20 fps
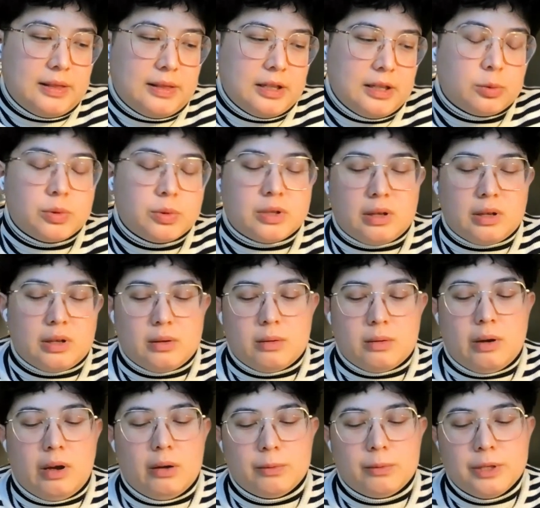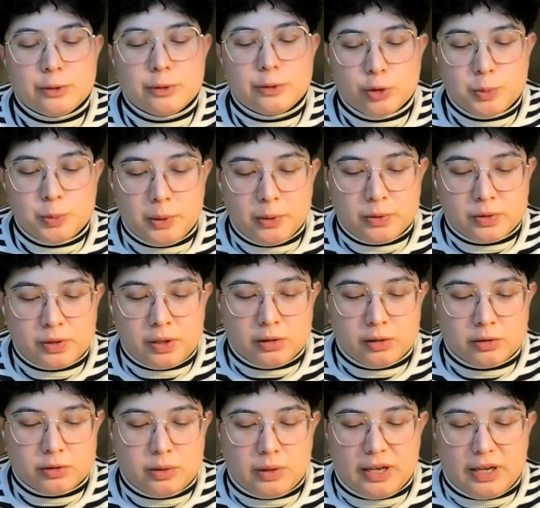this was a, a research
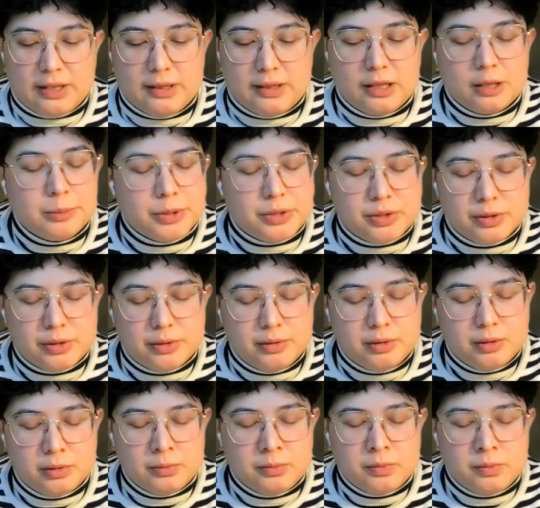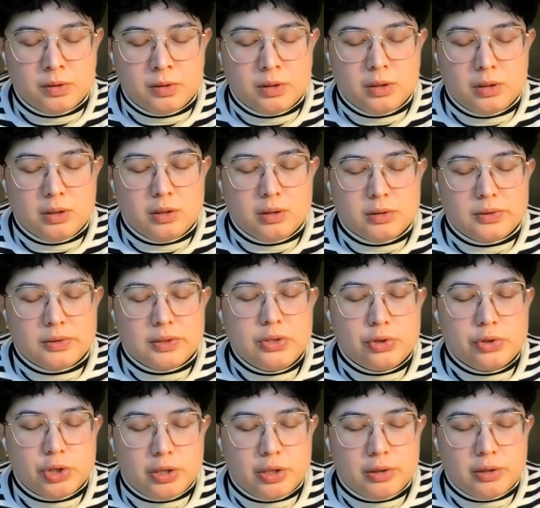postdoc, so I had limited
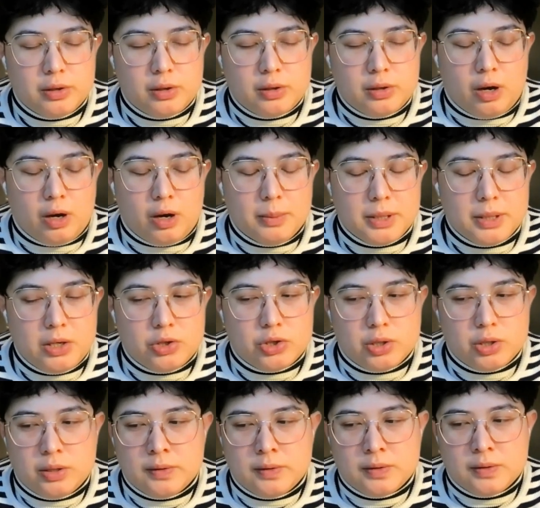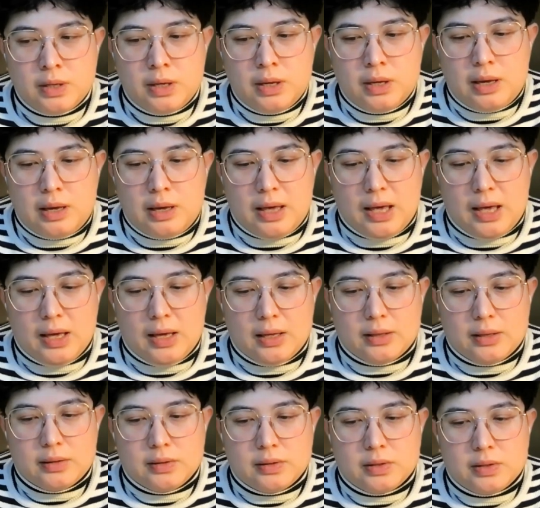teaching obligations.
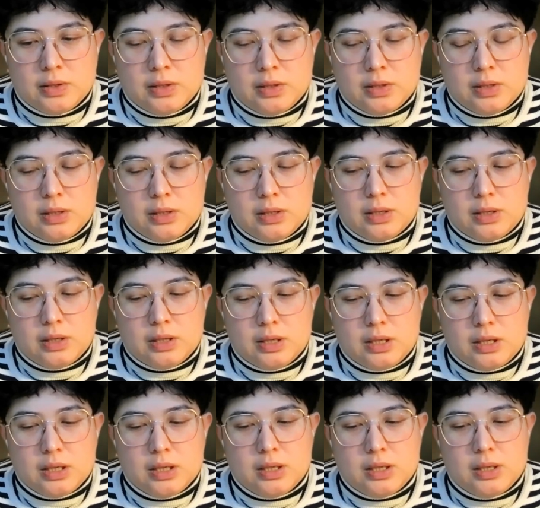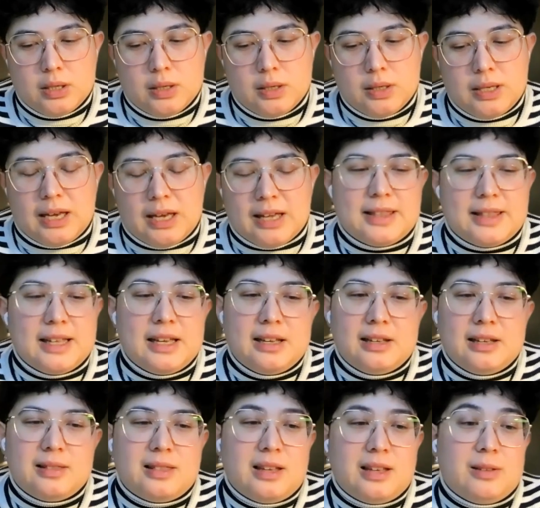And yeah,
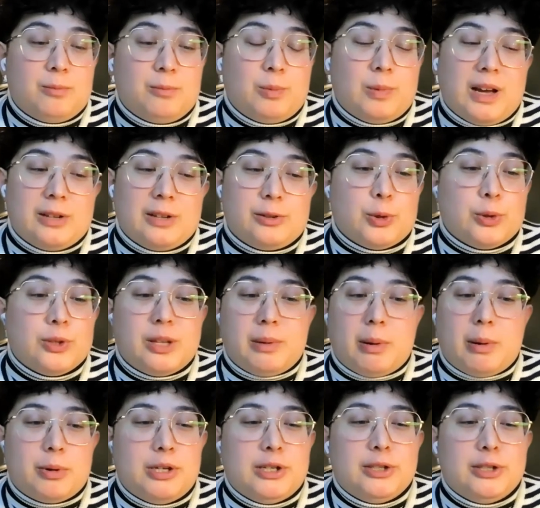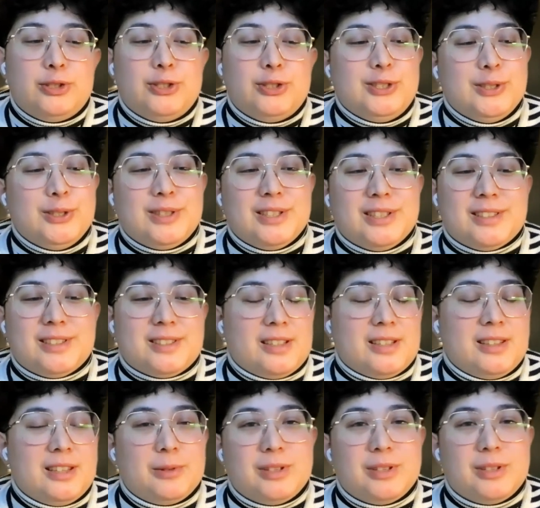they they I told them I wanted to do this,
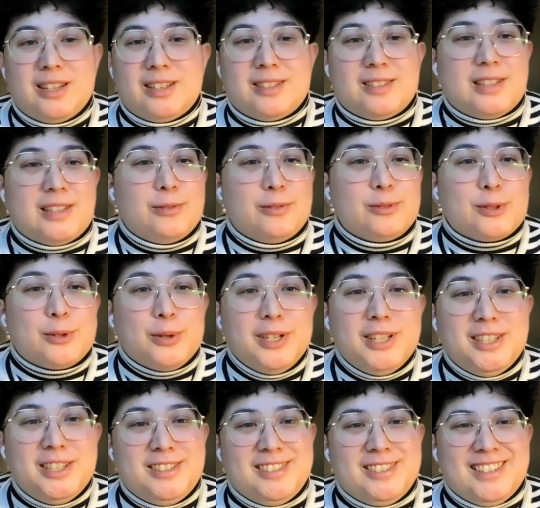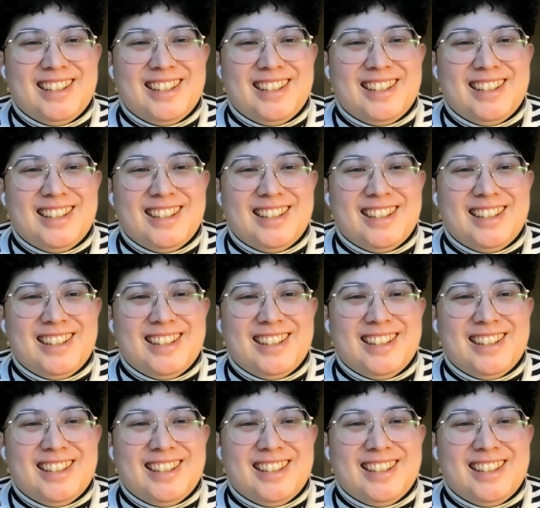and they were like, "Sounds great."